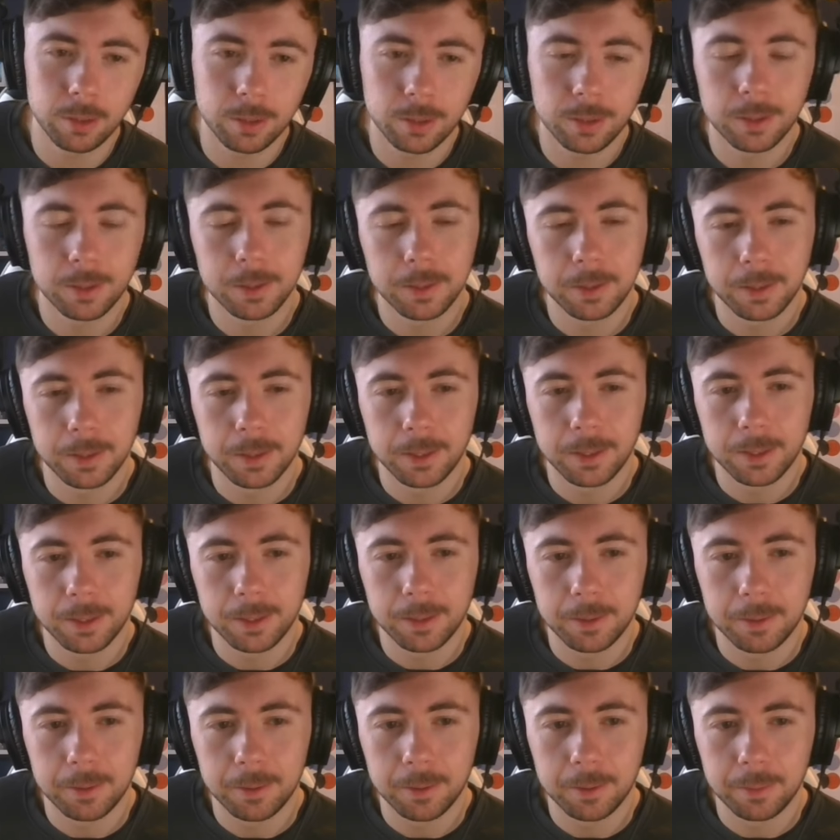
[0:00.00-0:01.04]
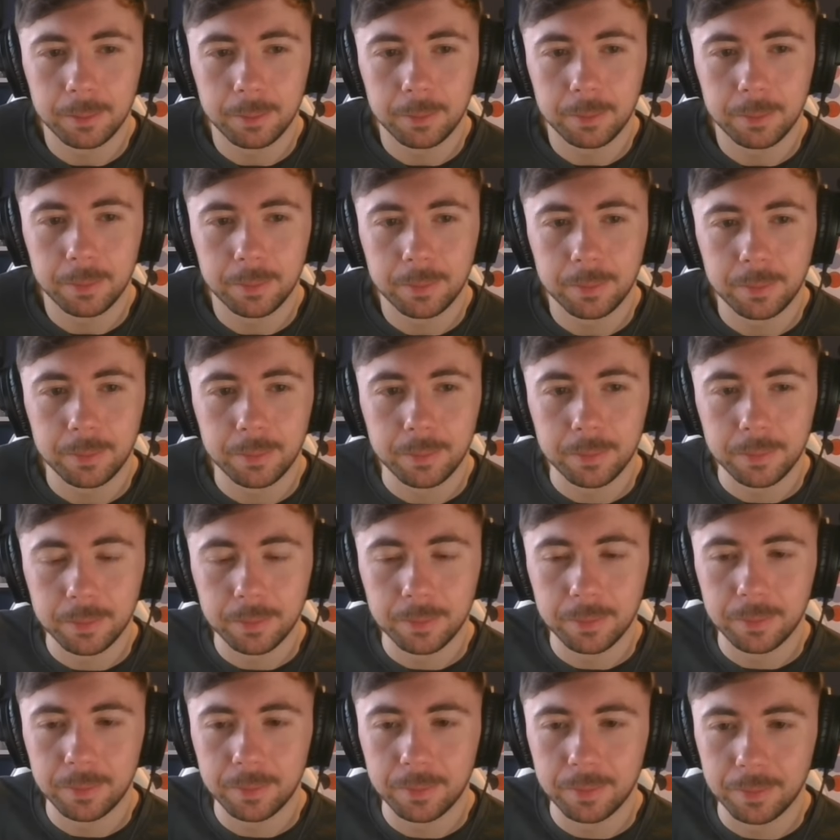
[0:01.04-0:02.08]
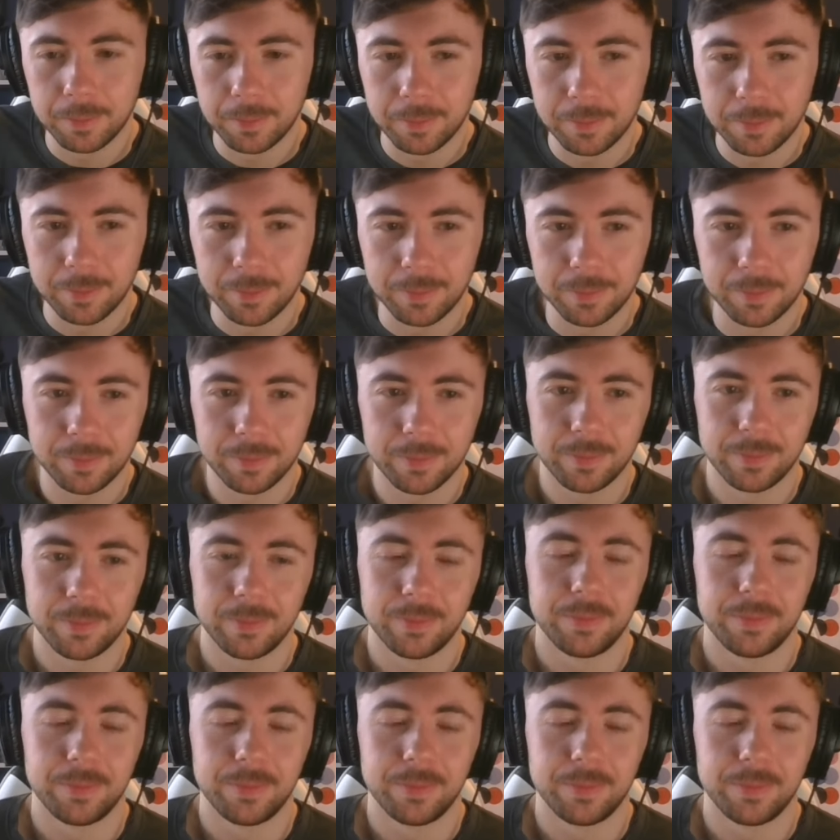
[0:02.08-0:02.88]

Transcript: This person isn't speaking.